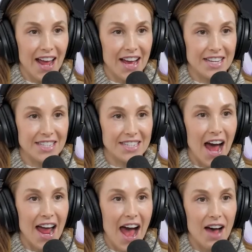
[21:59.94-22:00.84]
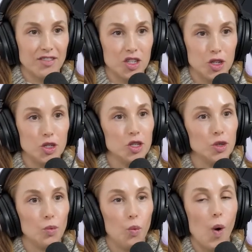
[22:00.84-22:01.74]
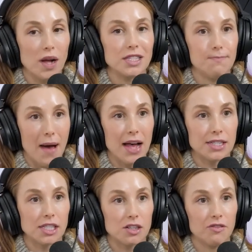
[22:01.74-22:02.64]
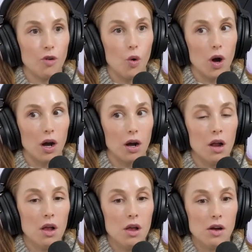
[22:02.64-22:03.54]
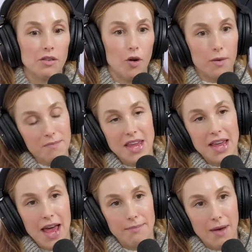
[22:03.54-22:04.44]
and I have to do what's best for me and